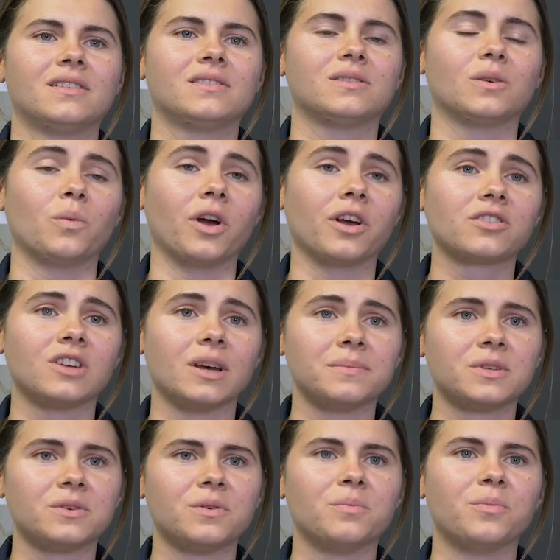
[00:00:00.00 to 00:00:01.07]
So
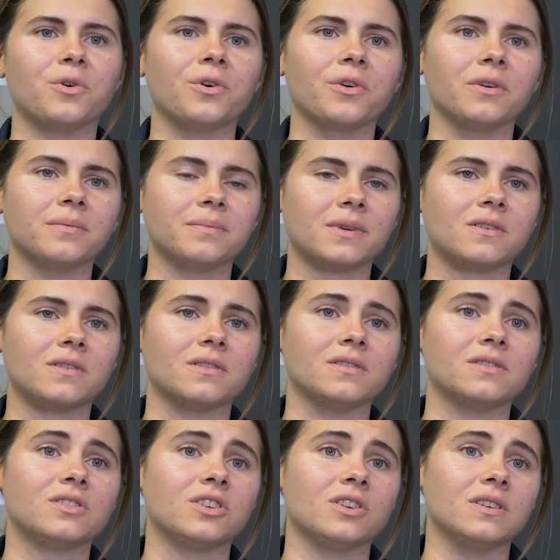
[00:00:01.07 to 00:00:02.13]
workshops are important
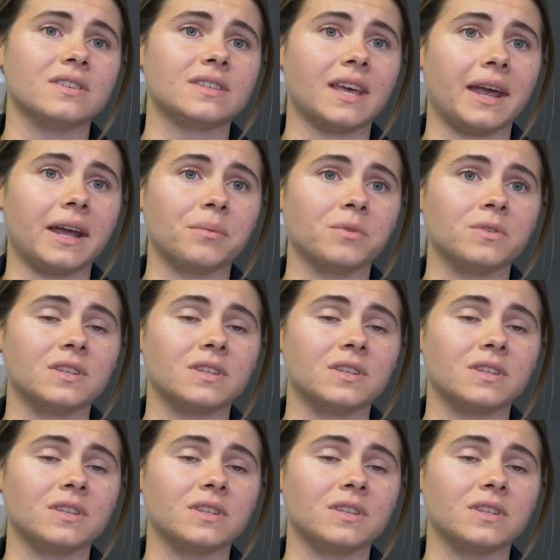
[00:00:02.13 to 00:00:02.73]
because students are able